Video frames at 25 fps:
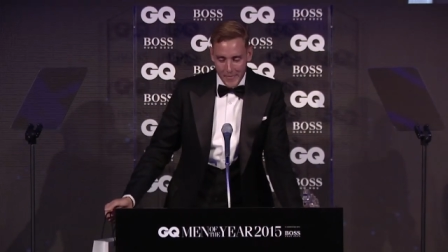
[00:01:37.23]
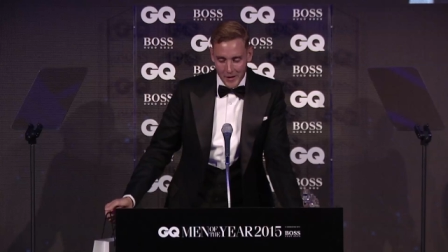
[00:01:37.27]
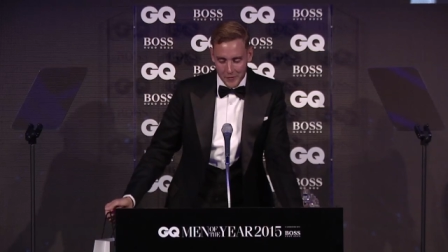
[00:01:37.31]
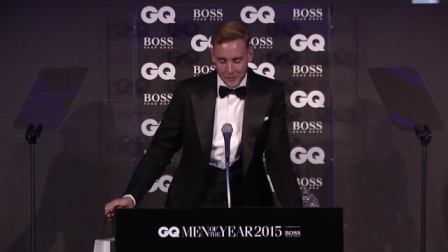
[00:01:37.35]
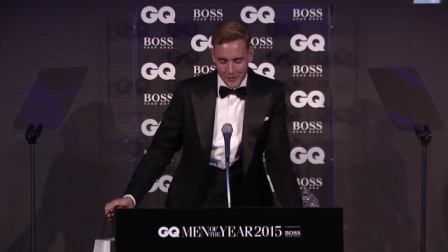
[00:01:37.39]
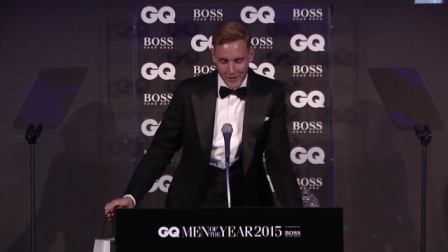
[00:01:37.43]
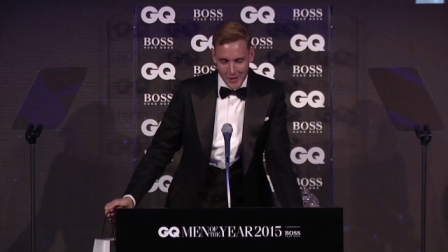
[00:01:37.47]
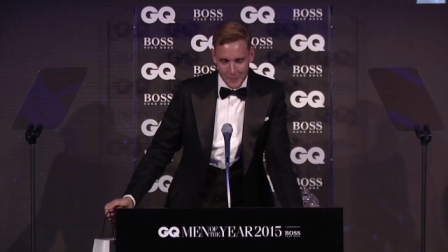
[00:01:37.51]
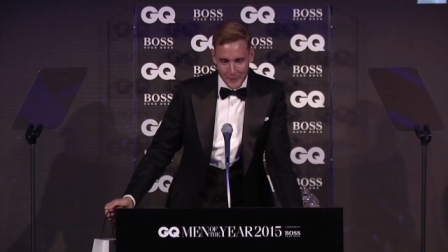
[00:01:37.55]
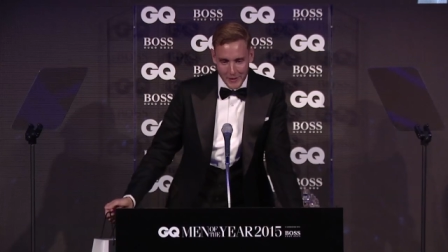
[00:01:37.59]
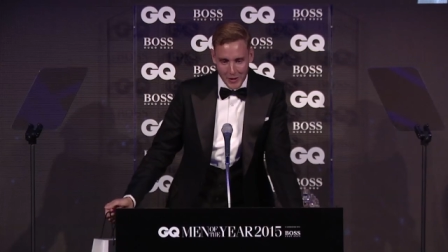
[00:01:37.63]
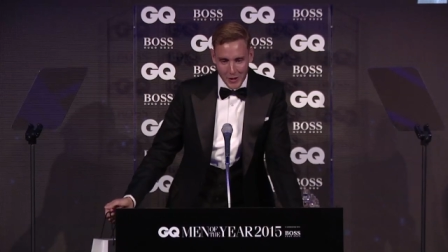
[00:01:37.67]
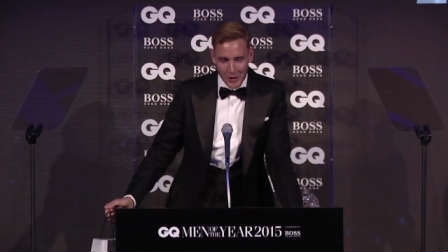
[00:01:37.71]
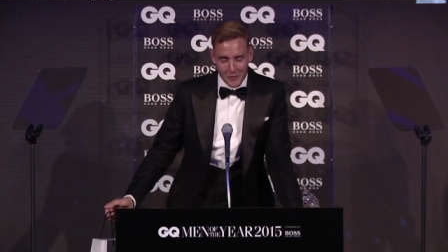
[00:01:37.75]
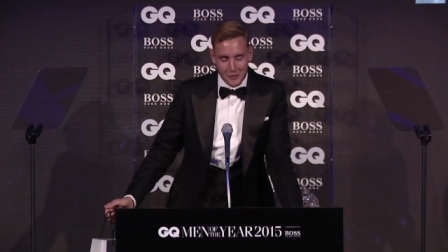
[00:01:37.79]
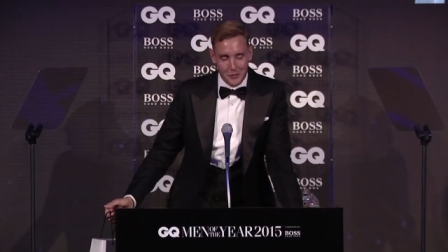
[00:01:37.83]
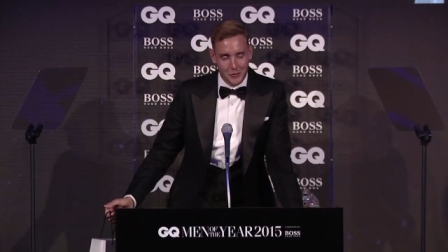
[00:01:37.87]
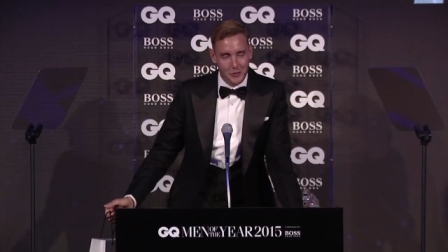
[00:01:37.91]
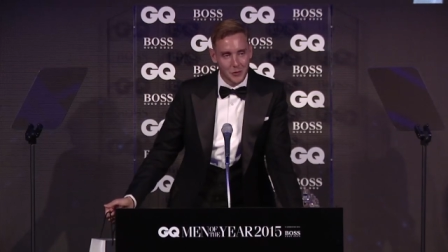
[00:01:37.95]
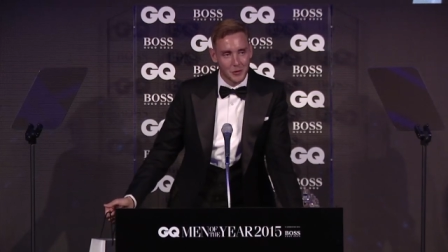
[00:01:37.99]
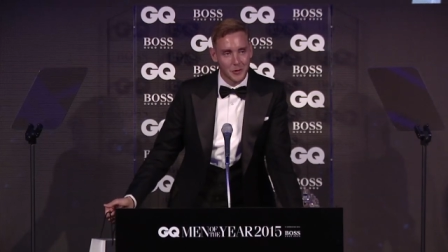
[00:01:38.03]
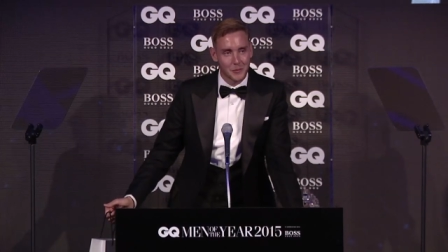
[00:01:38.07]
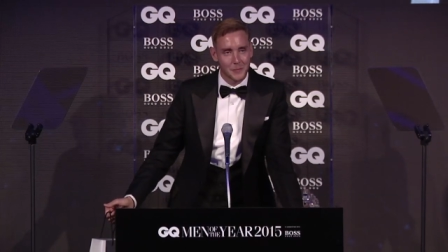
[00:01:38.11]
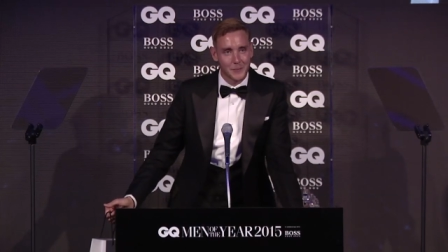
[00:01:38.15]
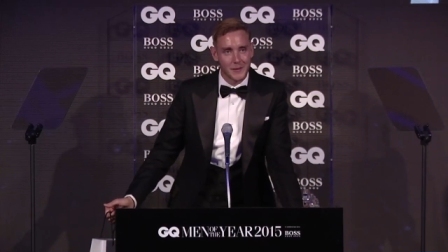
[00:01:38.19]
I feel a bit
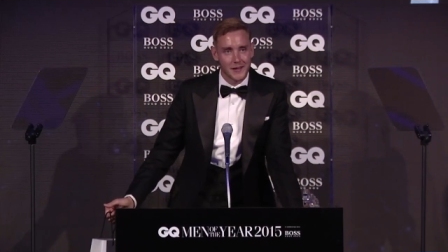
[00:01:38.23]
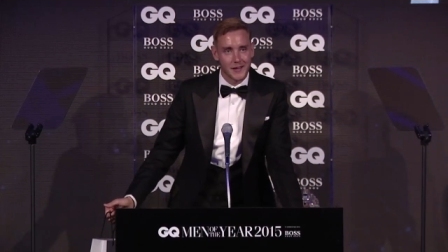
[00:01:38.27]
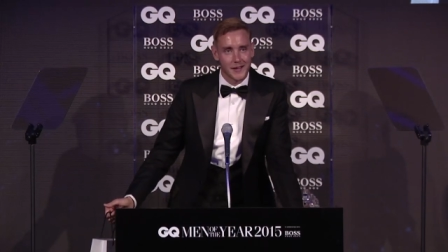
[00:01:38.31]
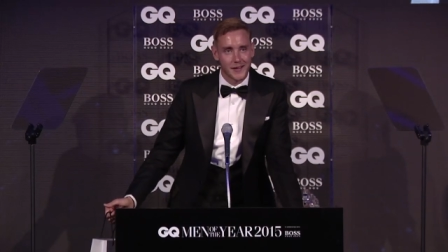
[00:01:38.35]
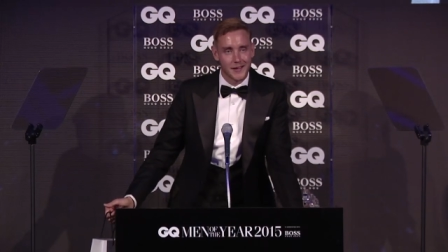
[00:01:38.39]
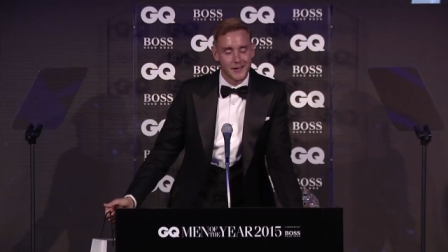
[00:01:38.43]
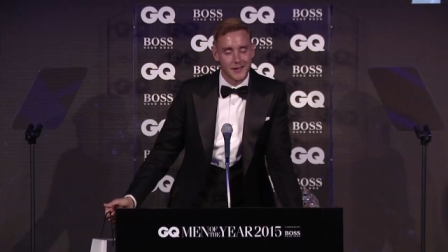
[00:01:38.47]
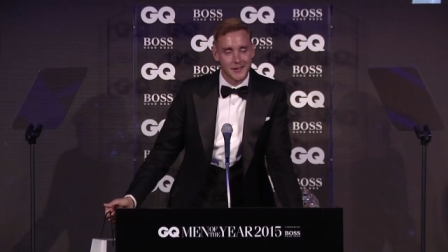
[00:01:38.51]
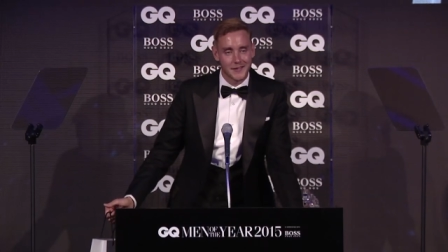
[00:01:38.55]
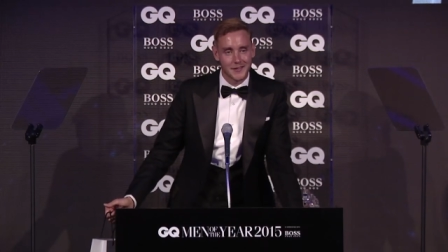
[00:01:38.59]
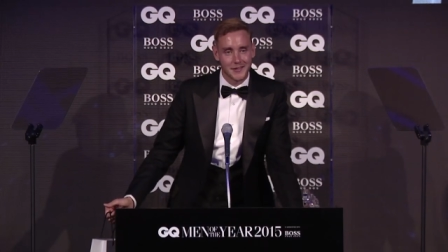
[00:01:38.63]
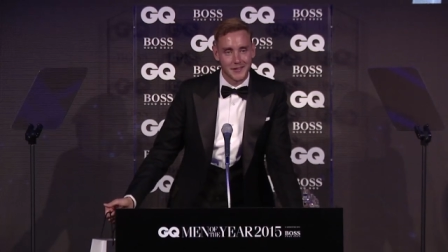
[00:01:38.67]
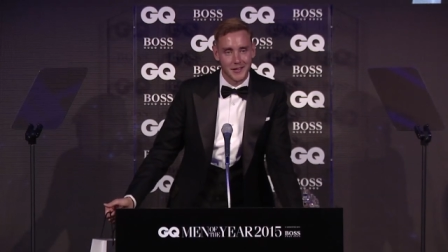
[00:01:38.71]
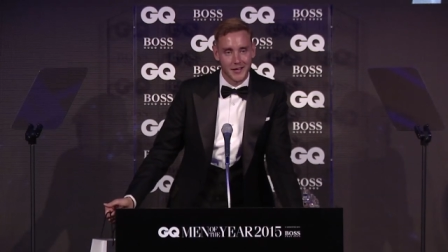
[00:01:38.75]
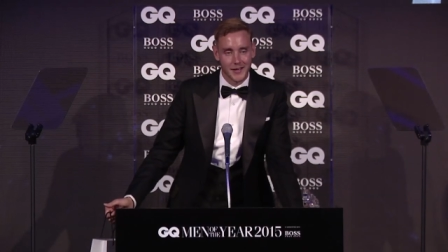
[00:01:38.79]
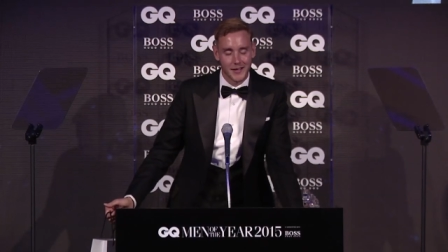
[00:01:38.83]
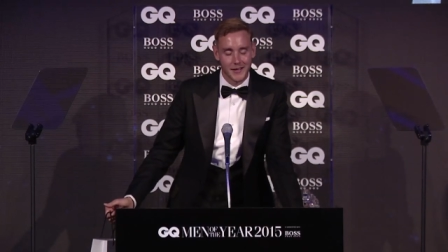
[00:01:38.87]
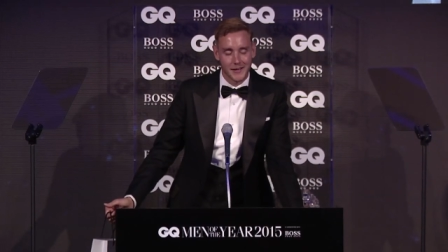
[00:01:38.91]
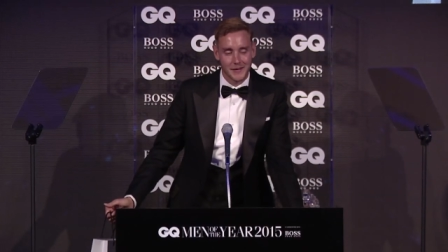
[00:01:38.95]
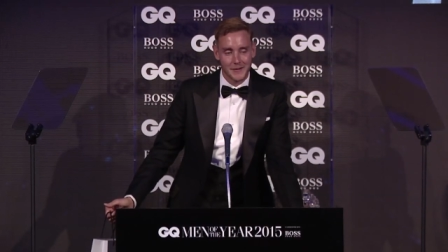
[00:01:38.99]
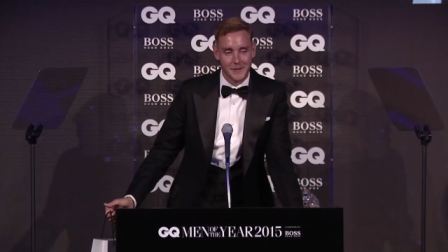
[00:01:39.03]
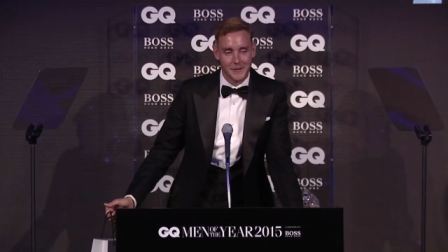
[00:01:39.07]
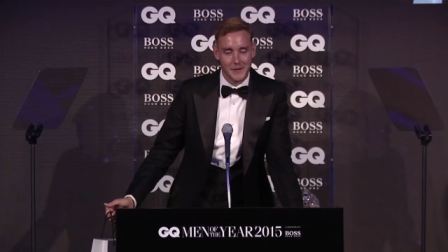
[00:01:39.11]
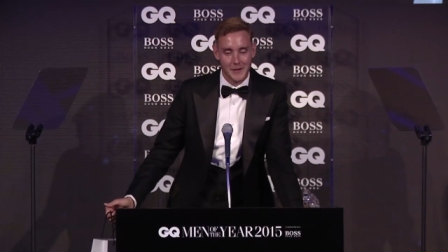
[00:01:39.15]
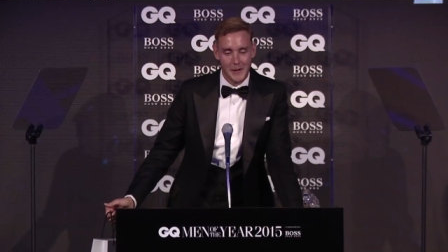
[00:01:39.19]
overawed being here tonight,